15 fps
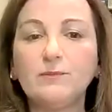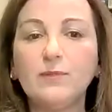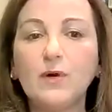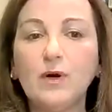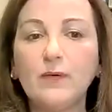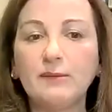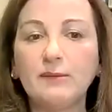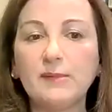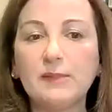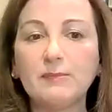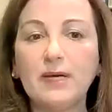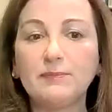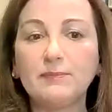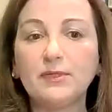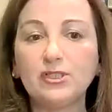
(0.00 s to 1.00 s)
poems
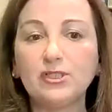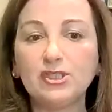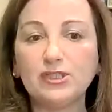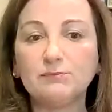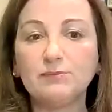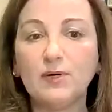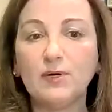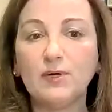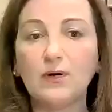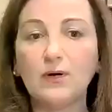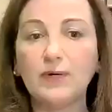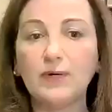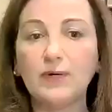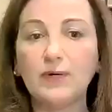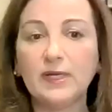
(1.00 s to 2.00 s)
by Persian poets